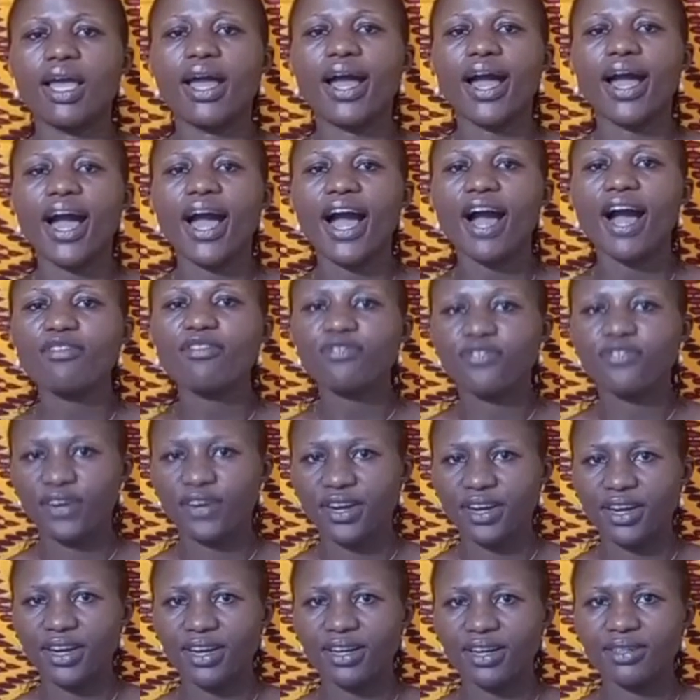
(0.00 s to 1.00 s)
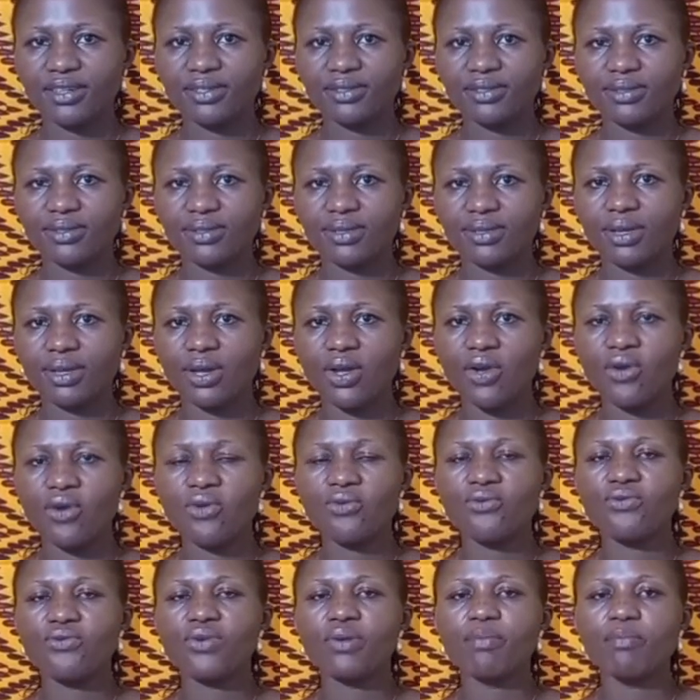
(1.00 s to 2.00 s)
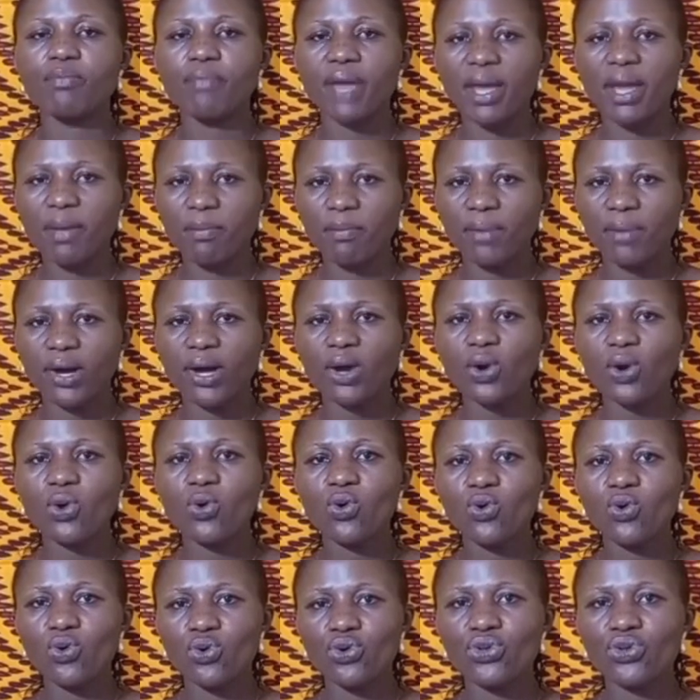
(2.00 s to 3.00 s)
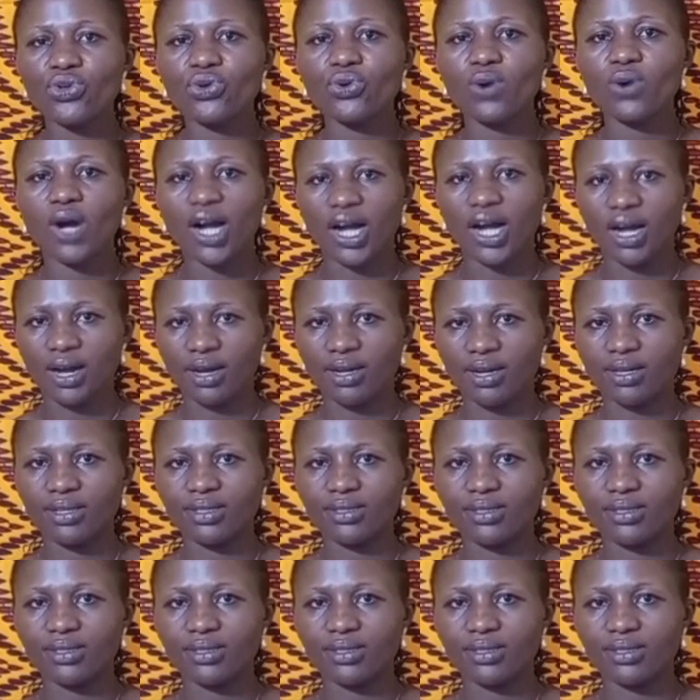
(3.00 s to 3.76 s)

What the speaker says: Africa, remember who you are.